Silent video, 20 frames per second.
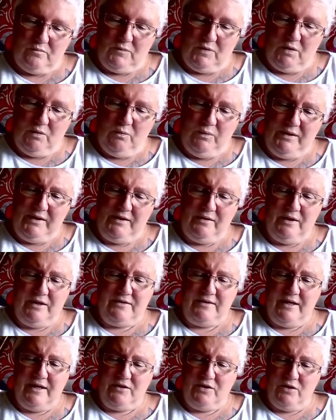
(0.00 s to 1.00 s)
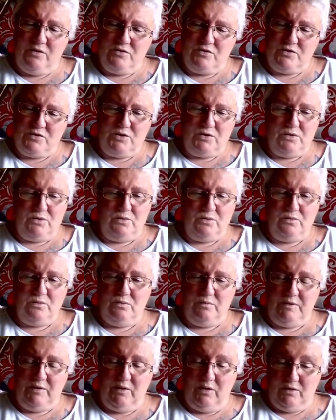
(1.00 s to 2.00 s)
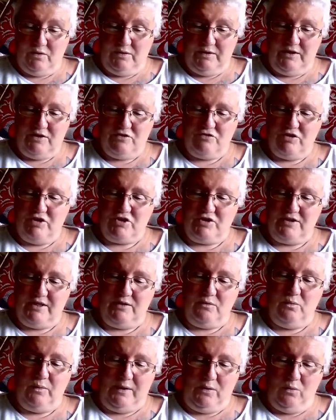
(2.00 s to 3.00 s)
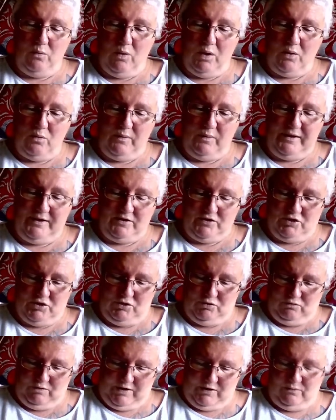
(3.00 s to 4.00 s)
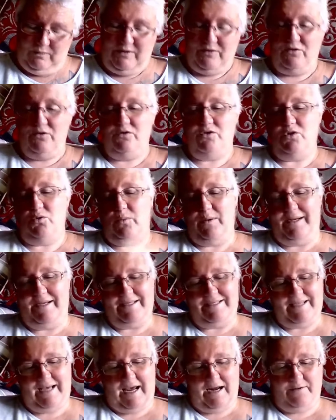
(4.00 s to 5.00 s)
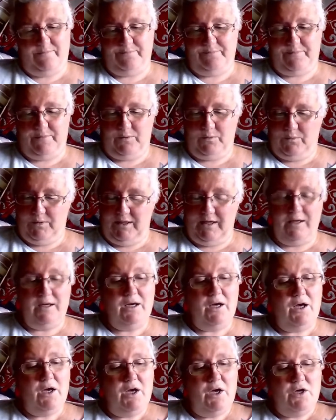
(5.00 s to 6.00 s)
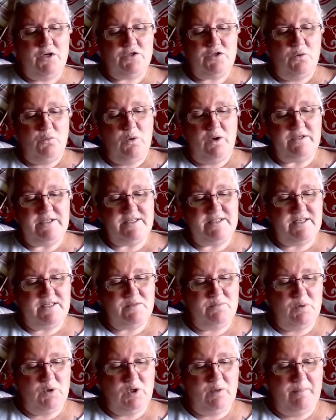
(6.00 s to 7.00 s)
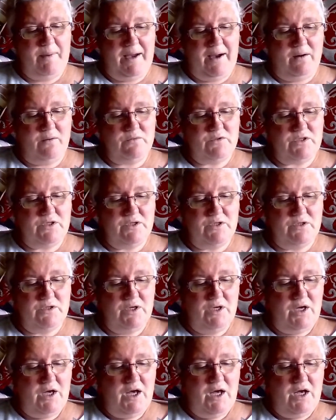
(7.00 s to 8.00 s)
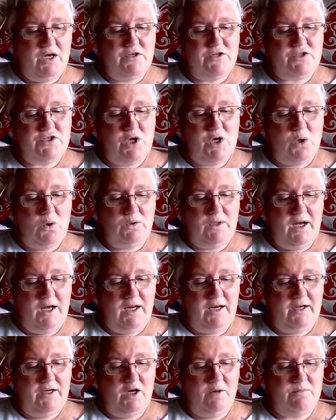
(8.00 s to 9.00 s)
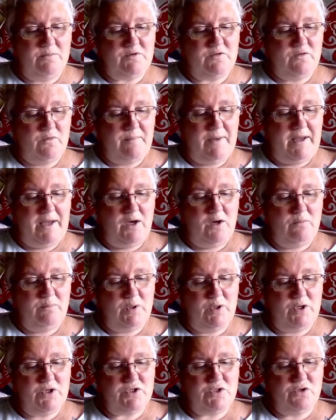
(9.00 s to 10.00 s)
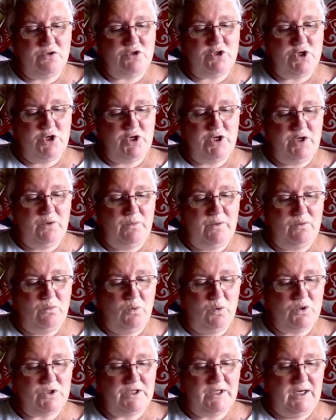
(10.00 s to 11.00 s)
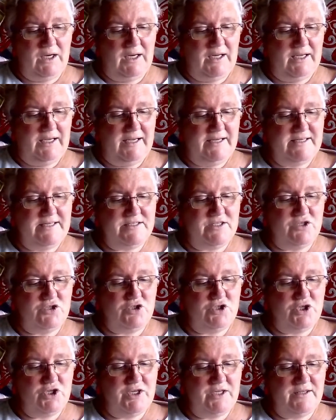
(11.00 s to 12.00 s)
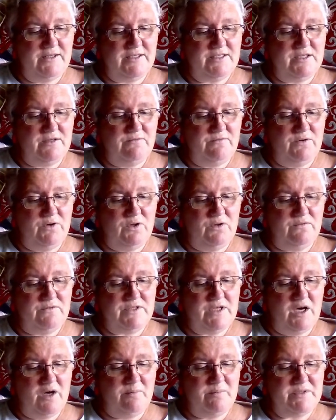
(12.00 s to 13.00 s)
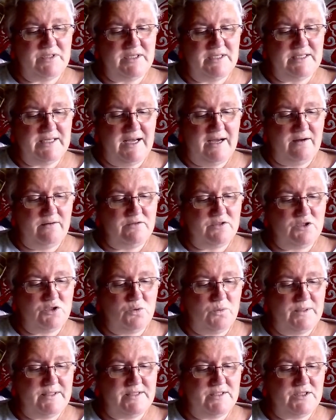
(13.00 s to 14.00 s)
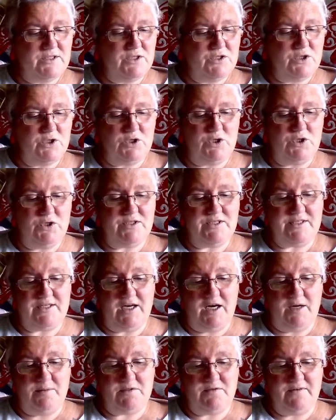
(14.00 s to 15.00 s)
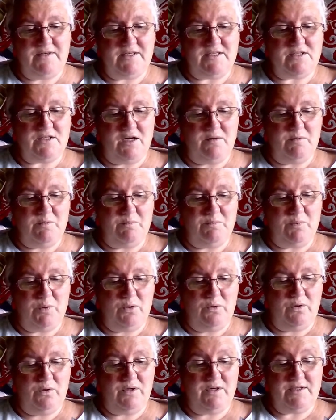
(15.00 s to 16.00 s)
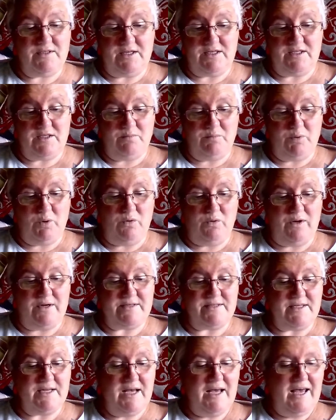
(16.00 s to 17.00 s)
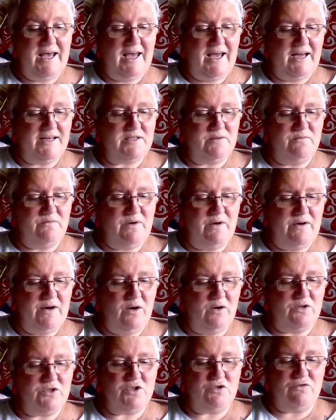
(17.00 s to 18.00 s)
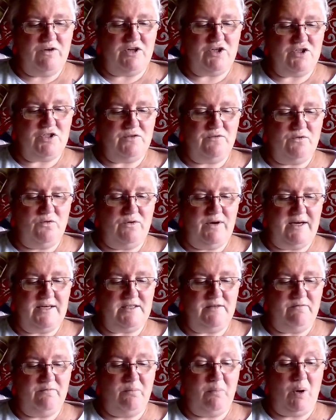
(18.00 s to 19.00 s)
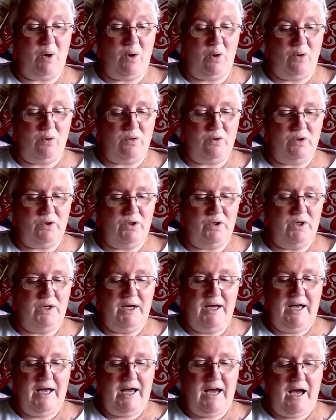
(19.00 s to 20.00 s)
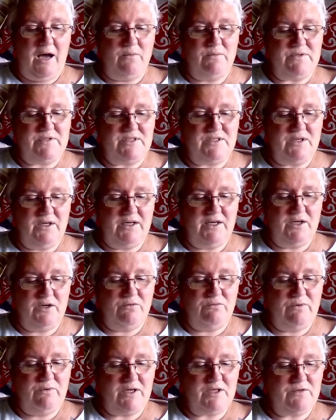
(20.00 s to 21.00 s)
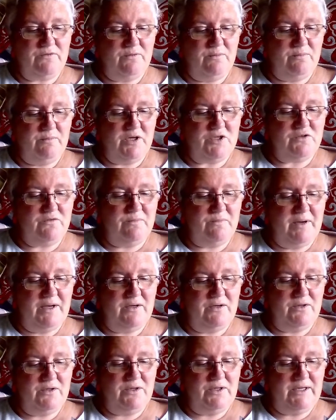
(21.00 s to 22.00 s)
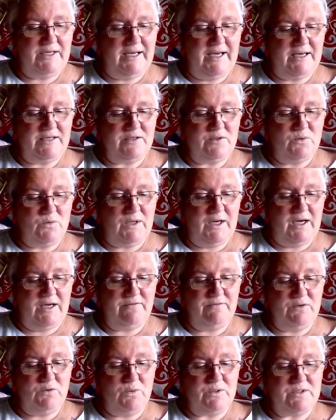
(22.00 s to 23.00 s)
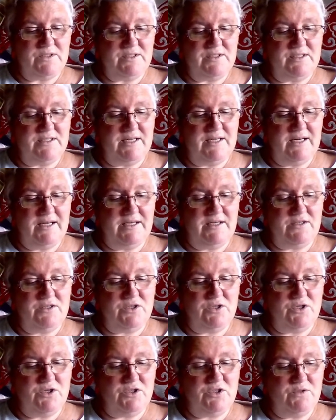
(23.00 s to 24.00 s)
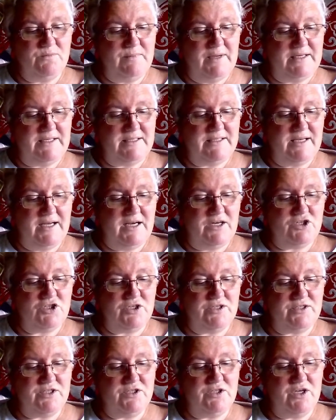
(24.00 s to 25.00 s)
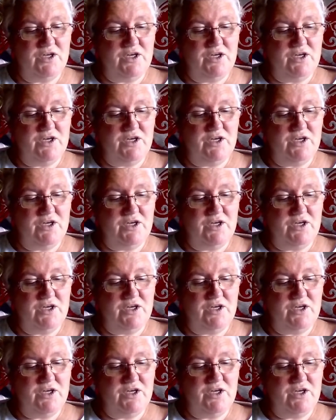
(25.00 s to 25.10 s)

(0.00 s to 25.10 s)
it then goes to, we got an introduction, then week 1, week 2, right the way through to week 10. Okay, so what is this book about? Soul Colour comes from my own personal journey with watercolour. It is a journey that involves ups and downs, twists and turns, times of exciting progress, and some very long stretches of creative block. I was stuck in a rut for much of my early adult life, and it wasn't until I turned to meditation as a